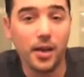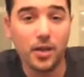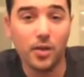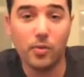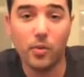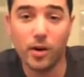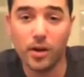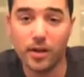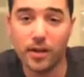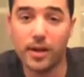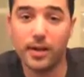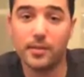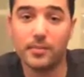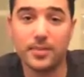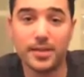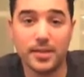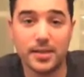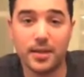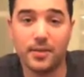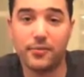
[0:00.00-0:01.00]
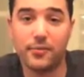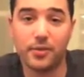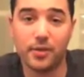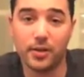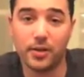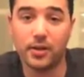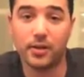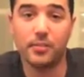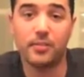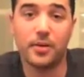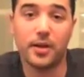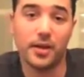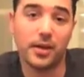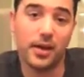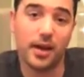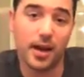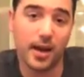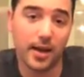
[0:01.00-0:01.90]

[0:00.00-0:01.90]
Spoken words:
You want to let them sit for a little bit.